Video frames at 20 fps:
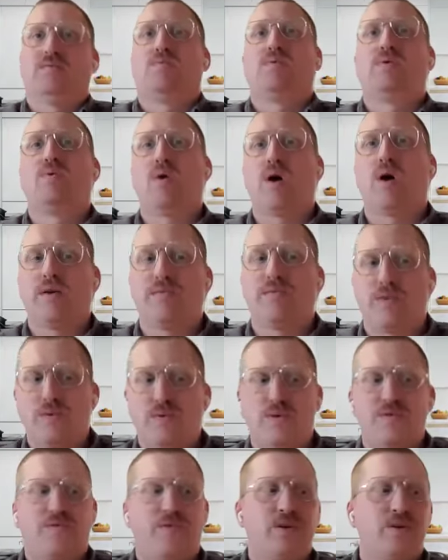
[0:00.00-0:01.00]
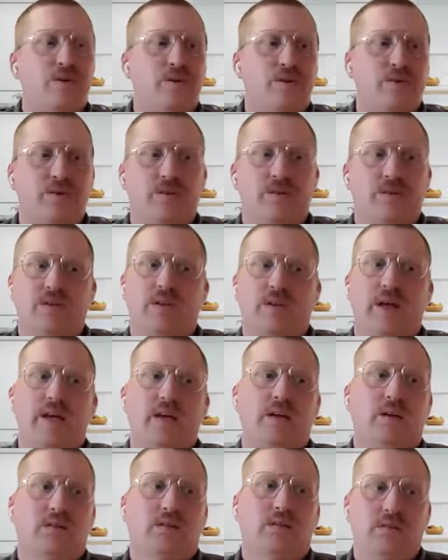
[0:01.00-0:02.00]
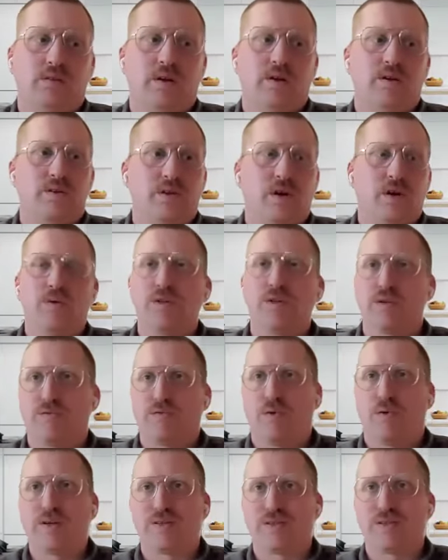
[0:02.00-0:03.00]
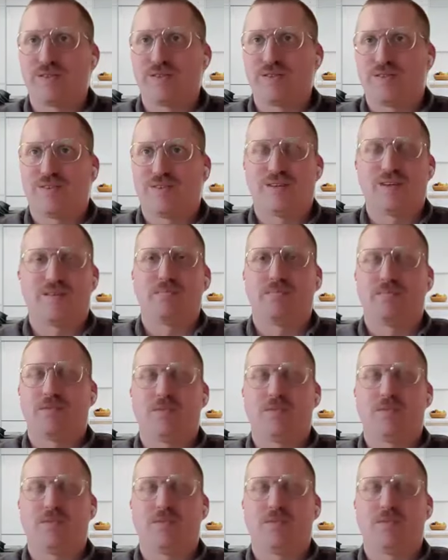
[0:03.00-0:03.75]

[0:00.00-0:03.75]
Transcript: we want everyone to feel like there's always a voice to,